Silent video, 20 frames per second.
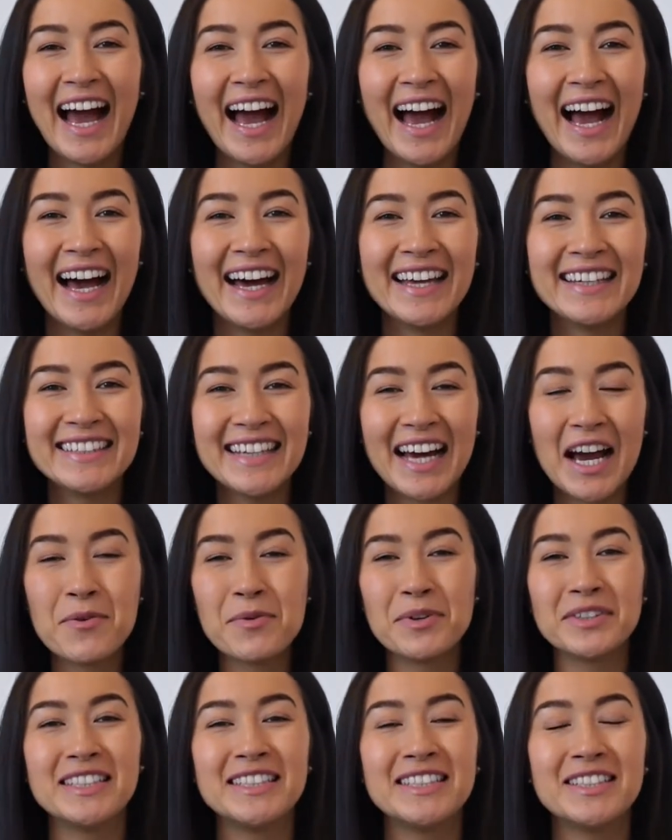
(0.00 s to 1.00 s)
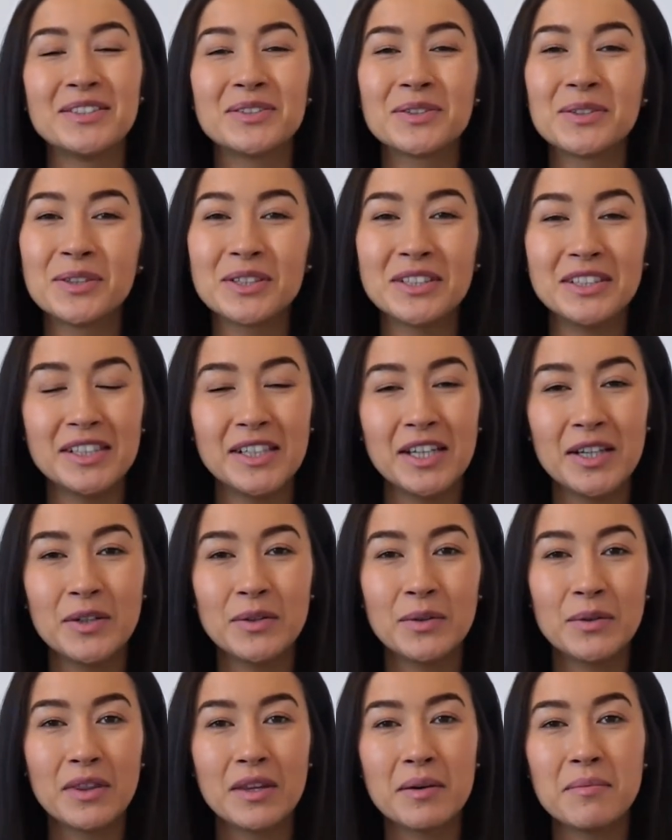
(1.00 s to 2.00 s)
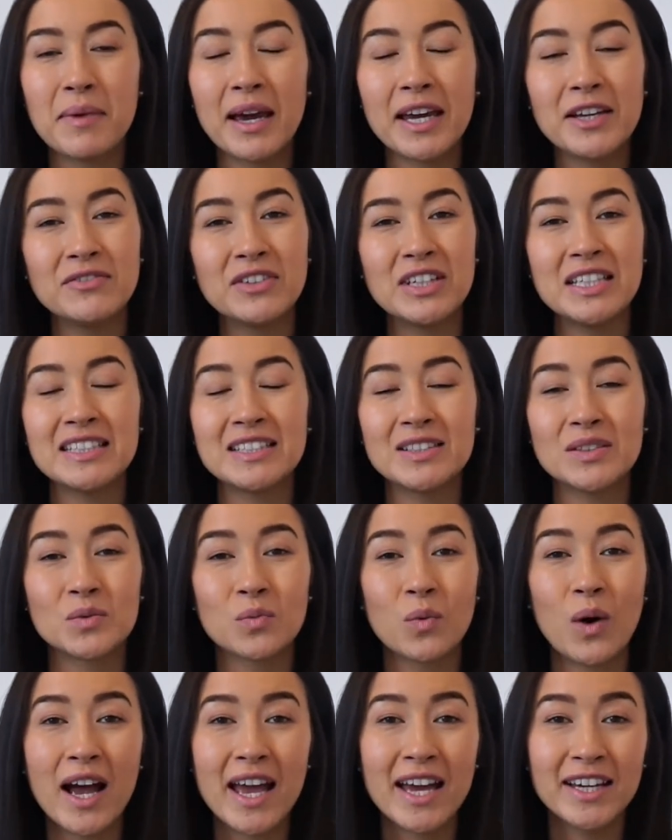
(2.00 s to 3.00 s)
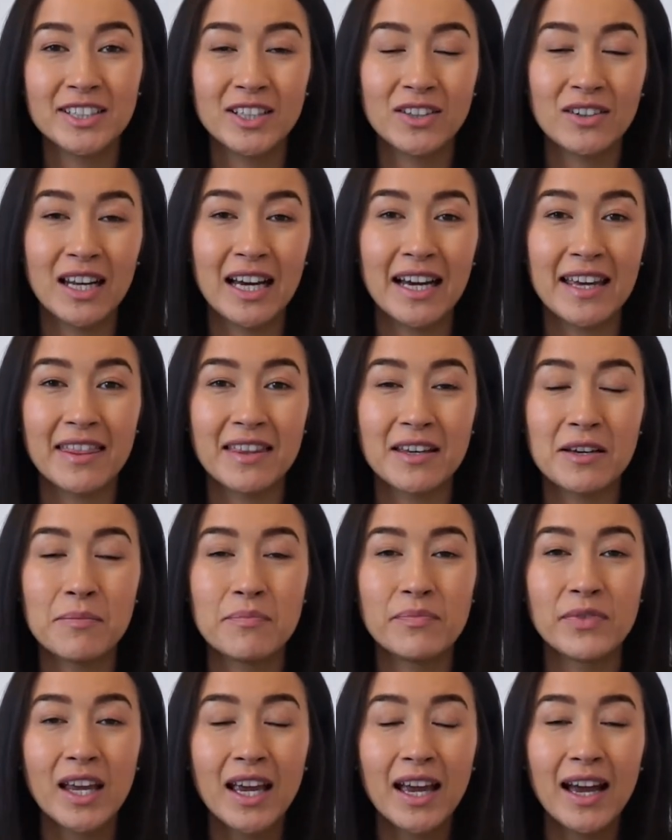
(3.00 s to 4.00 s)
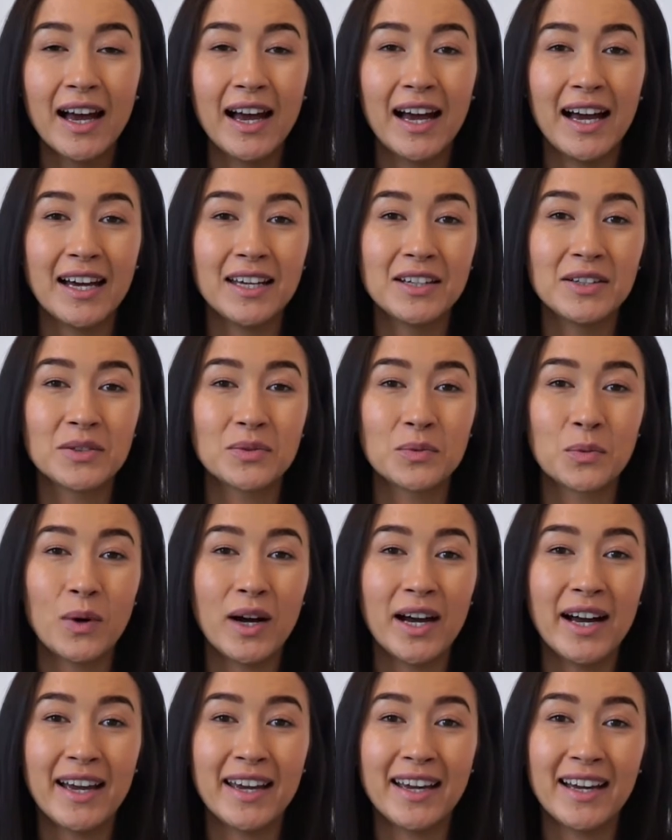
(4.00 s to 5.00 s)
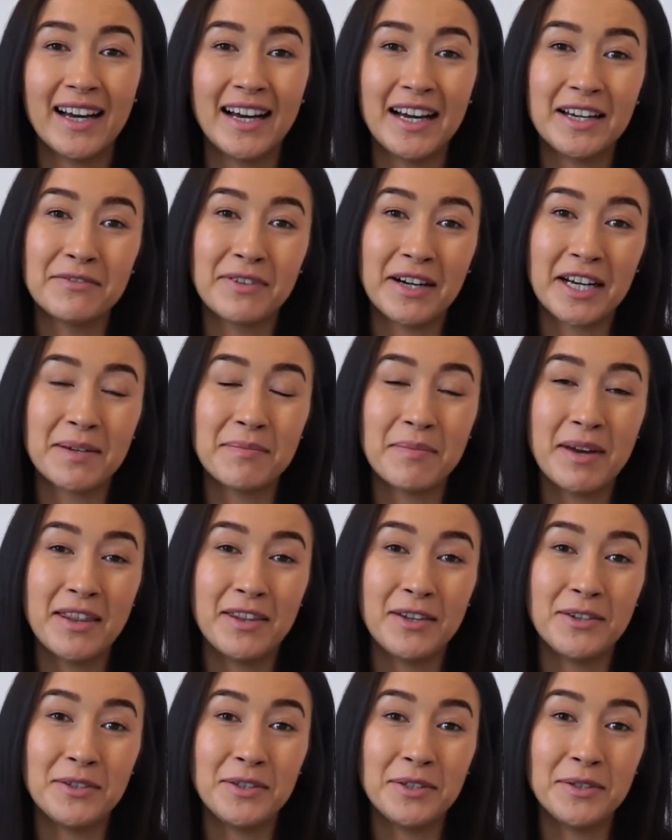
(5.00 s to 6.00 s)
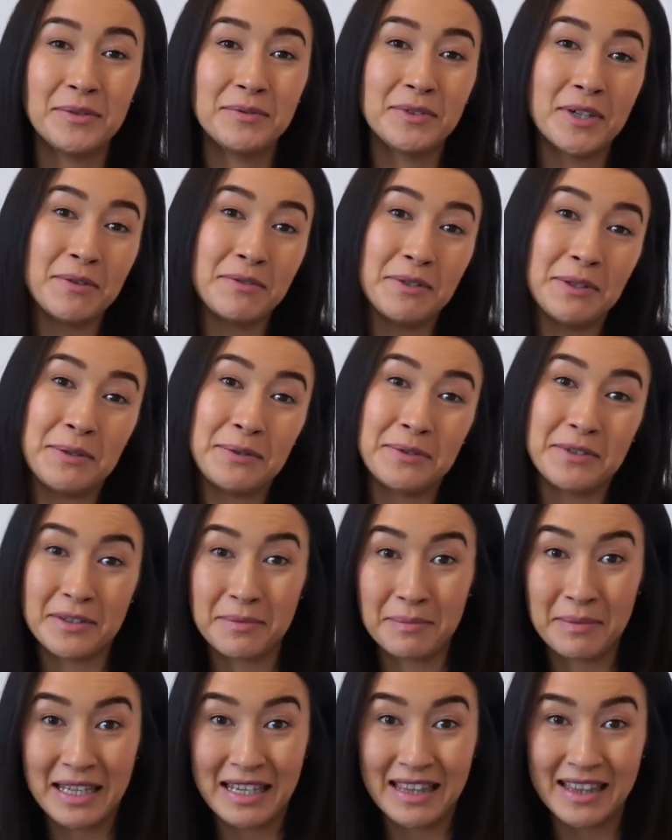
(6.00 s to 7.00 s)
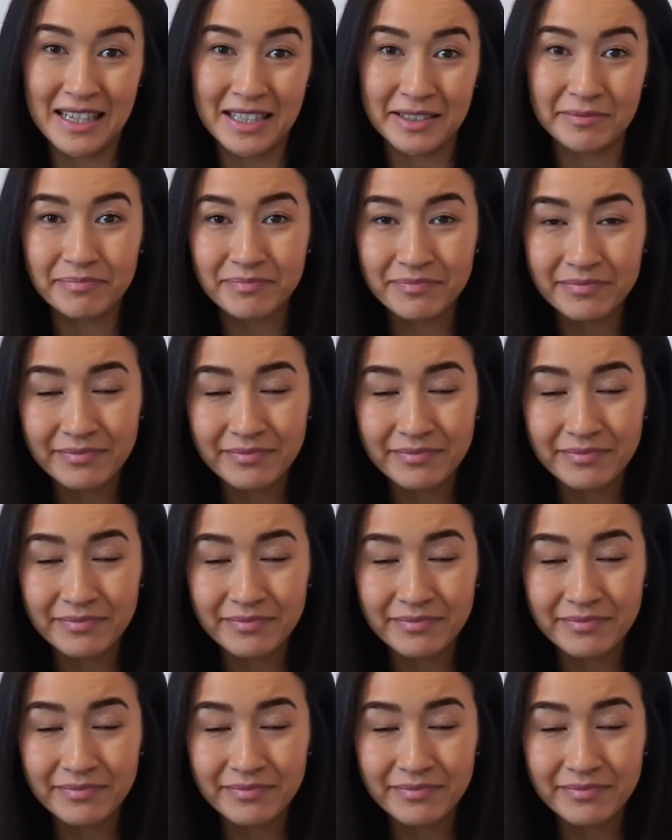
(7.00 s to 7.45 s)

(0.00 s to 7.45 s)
And I wanted to talk to you the main reasons why I don't like them and why I recommend that you don't use them either.